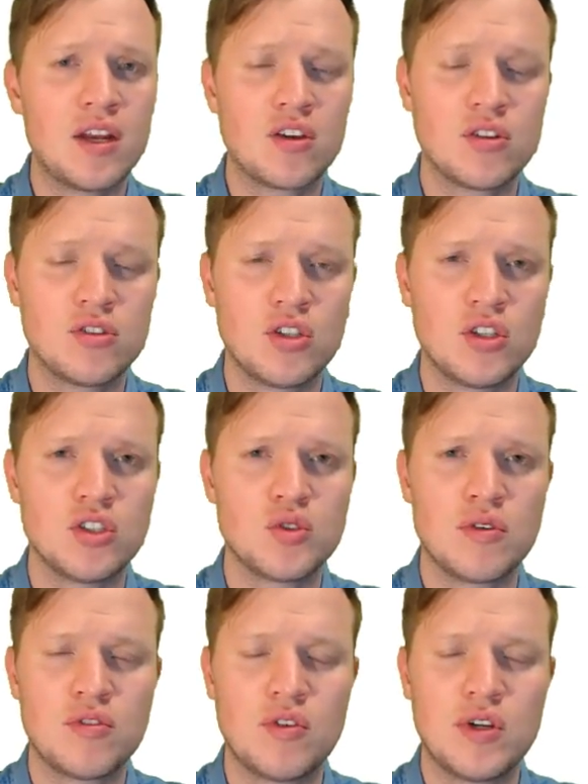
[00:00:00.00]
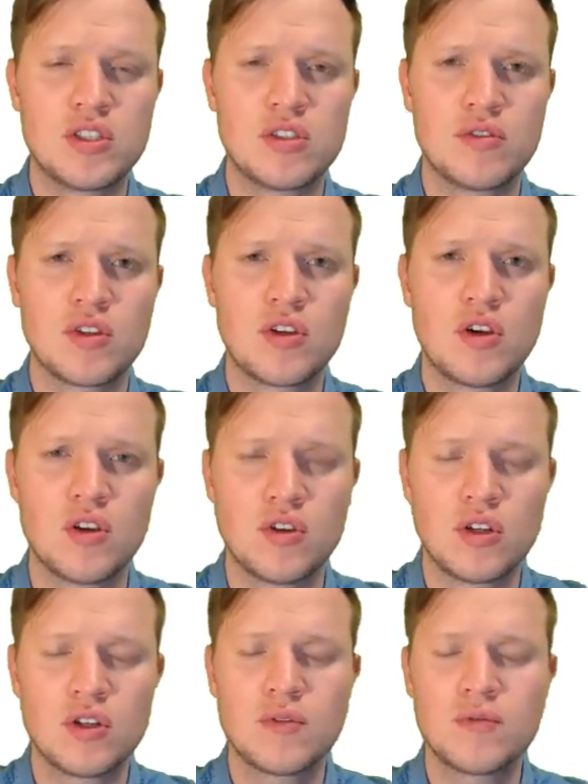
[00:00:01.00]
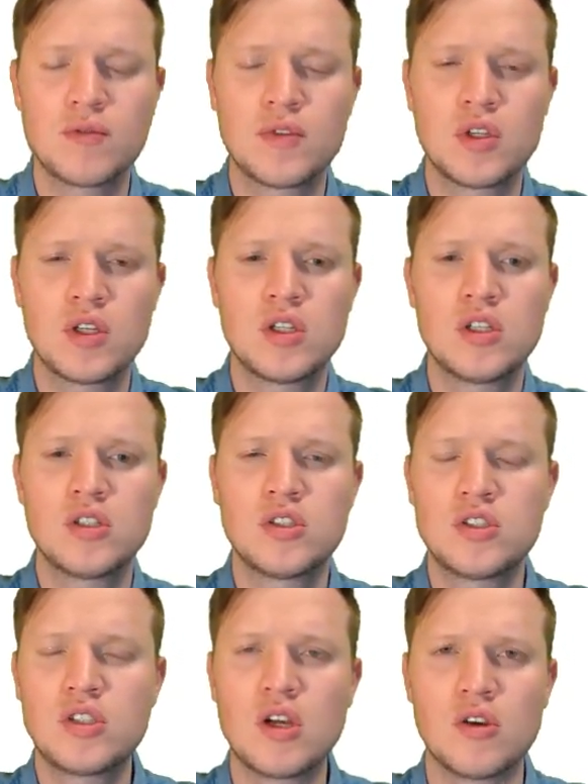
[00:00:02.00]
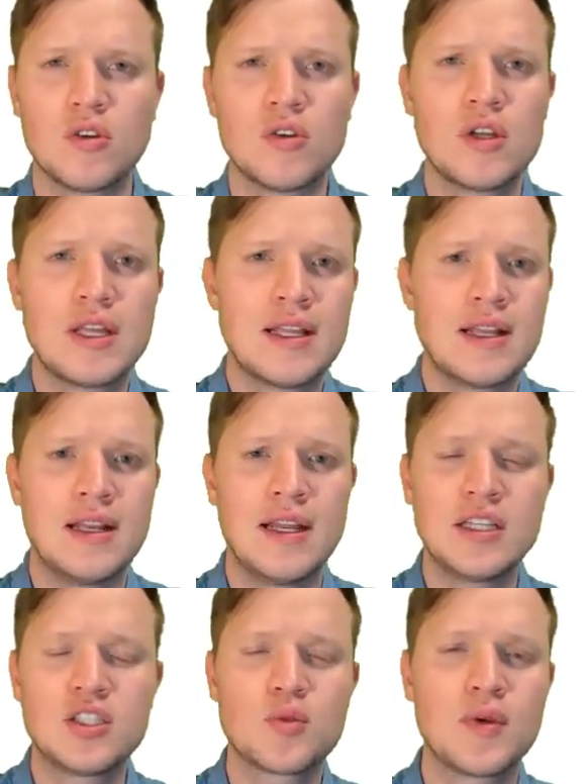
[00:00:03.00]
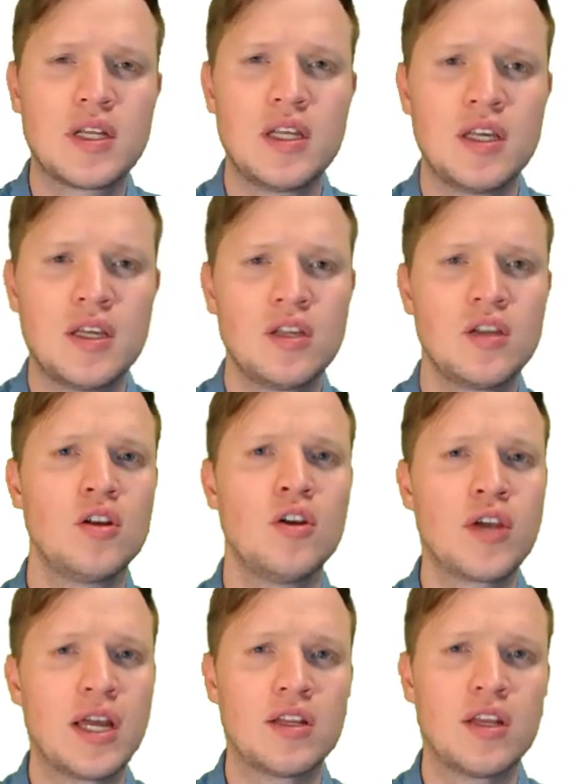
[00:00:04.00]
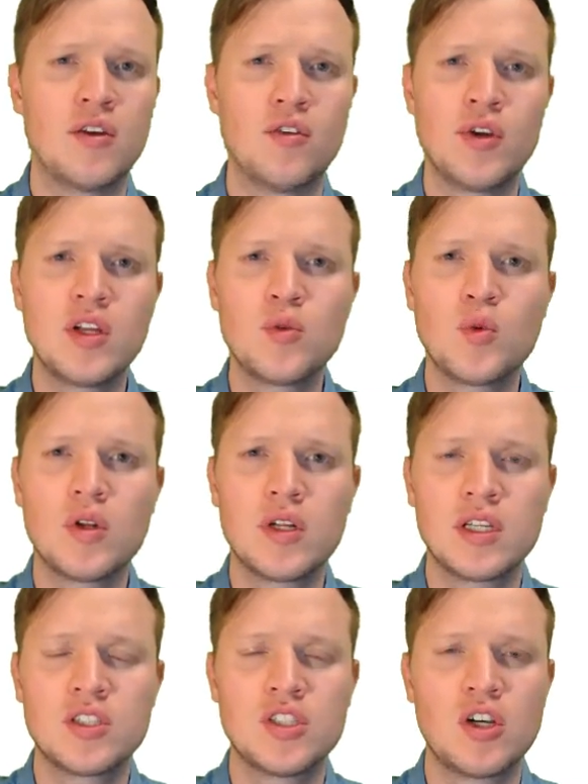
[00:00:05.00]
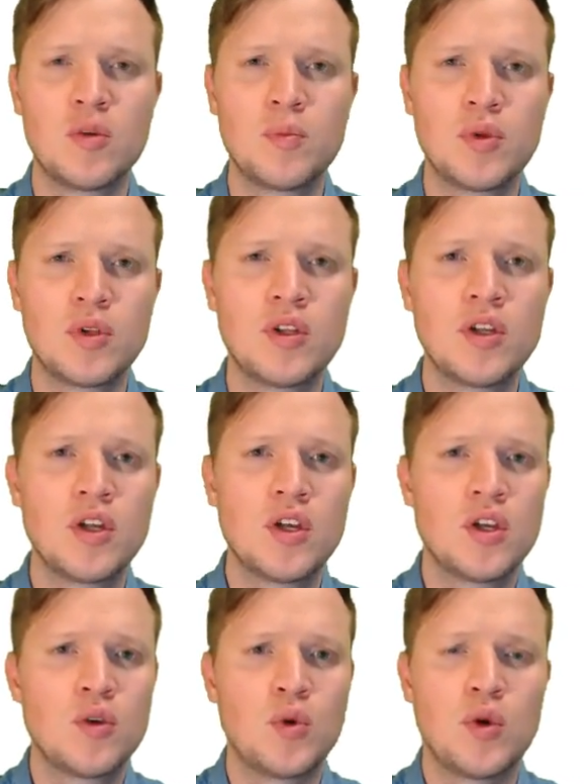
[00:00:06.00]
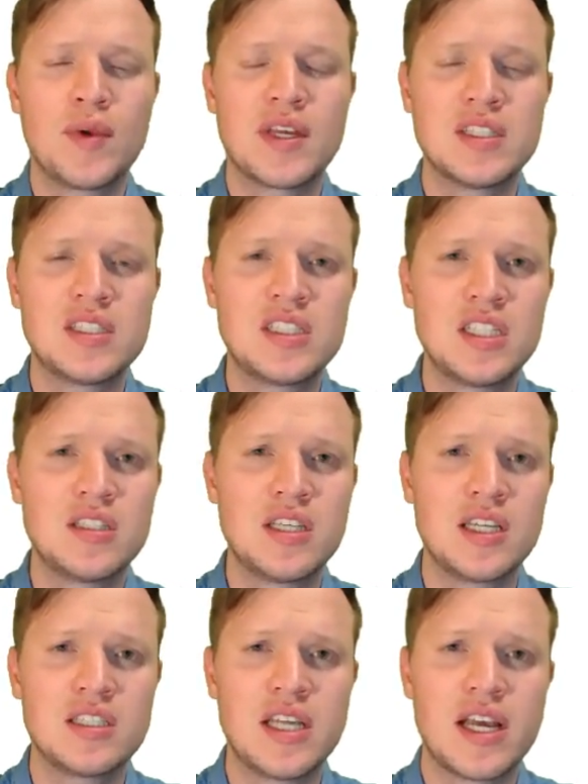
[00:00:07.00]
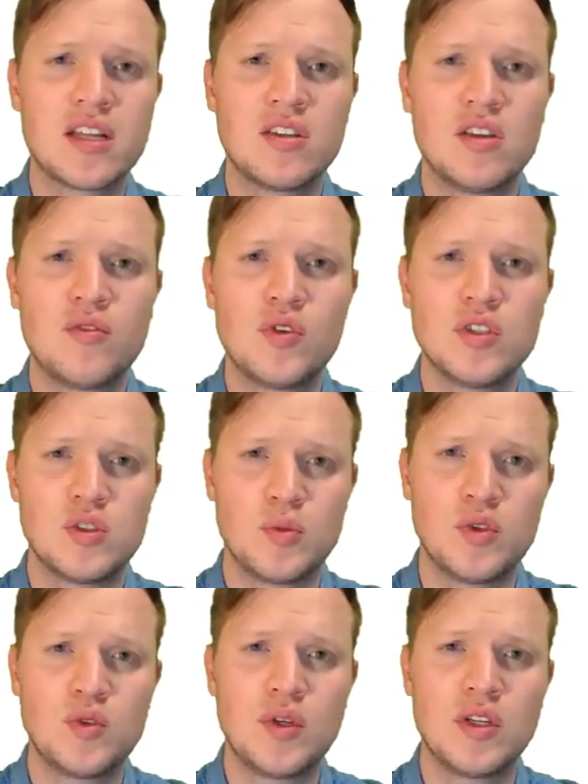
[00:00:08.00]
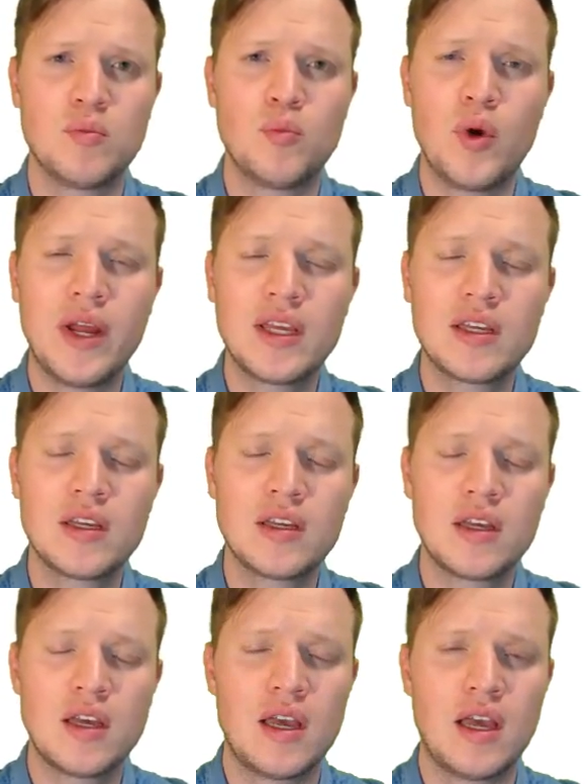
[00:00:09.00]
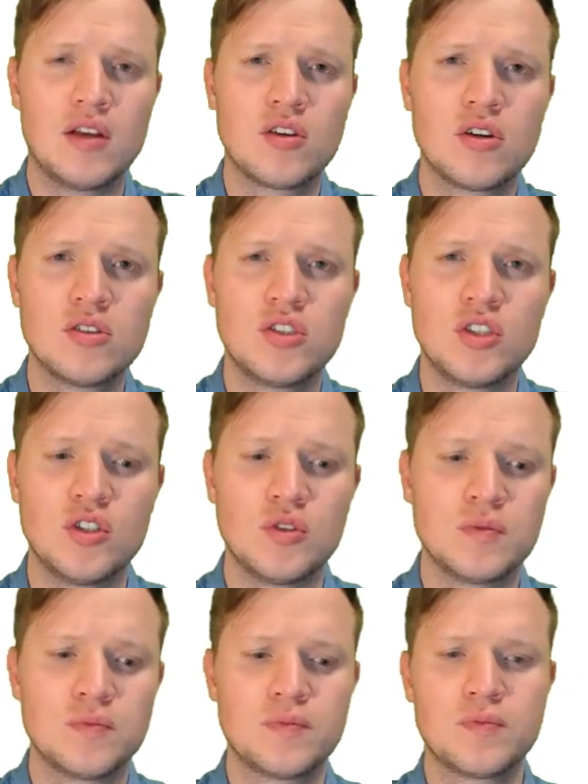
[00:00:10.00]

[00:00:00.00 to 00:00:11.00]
and continues with the rest of the code. So, let's quickly look at a real-world example where we can see the exact difference between break and continue.